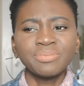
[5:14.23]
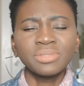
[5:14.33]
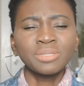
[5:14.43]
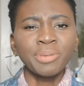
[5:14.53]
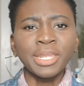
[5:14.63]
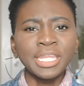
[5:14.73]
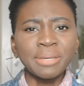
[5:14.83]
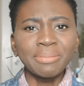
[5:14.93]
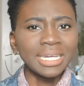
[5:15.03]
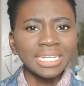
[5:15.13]

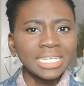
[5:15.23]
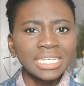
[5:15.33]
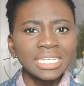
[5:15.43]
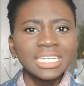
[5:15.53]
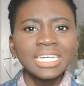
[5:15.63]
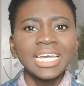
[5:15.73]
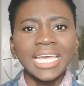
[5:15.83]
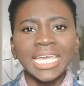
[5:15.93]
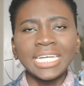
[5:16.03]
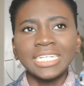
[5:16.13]
spending money,
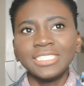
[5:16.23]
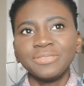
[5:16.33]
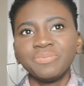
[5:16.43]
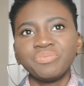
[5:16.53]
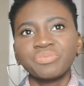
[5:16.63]
and